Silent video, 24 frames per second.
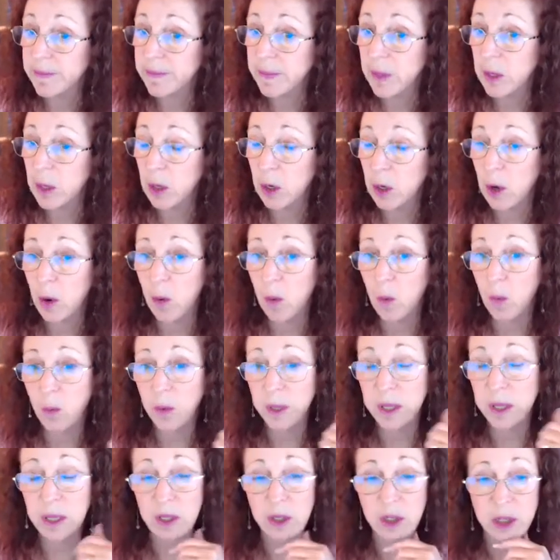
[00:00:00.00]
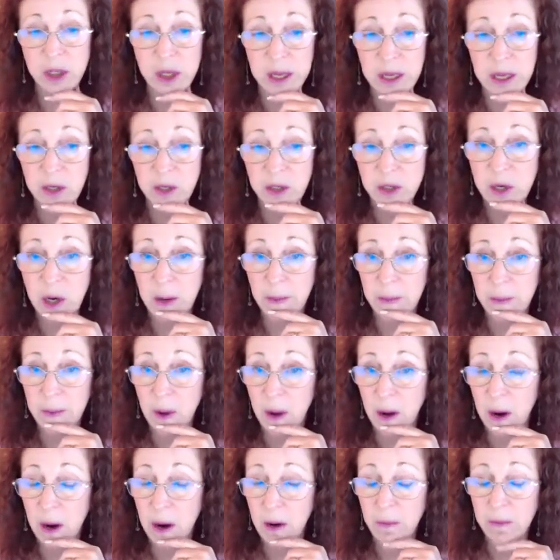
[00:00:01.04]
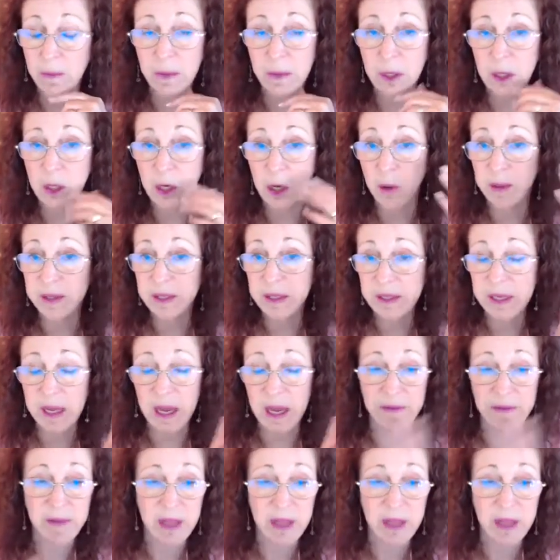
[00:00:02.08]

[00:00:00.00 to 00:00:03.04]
We changed our instead of